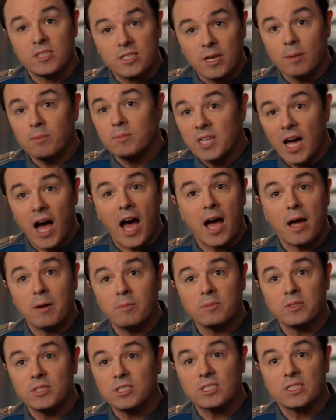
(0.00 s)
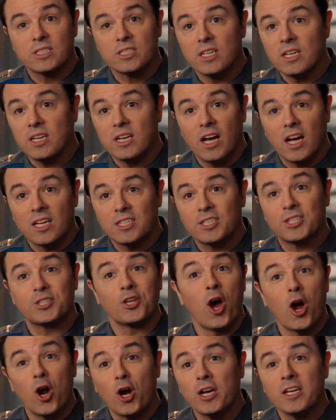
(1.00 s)
sometimes a
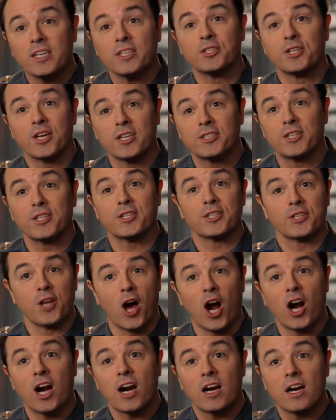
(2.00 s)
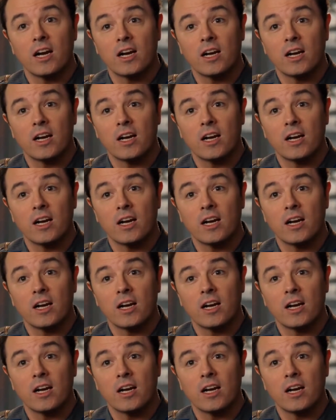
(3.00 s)
star is just a star.